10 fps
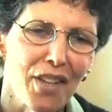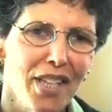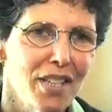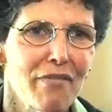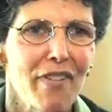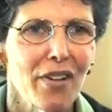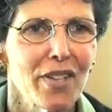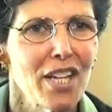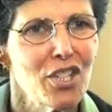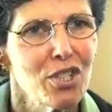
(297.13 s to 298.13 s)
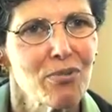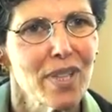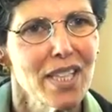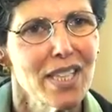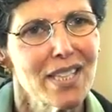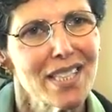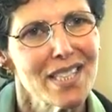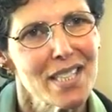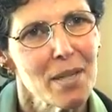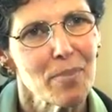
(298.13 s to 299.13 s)
I think the foundation really
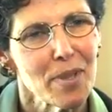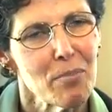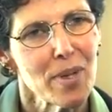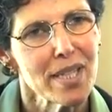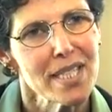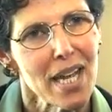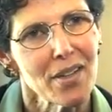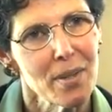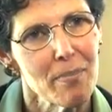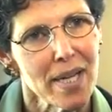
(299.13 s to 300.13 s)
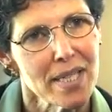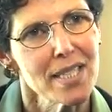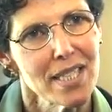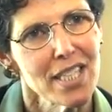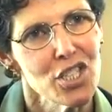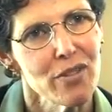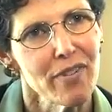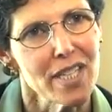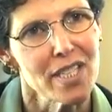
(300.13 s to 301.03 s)
simply brings out the best in each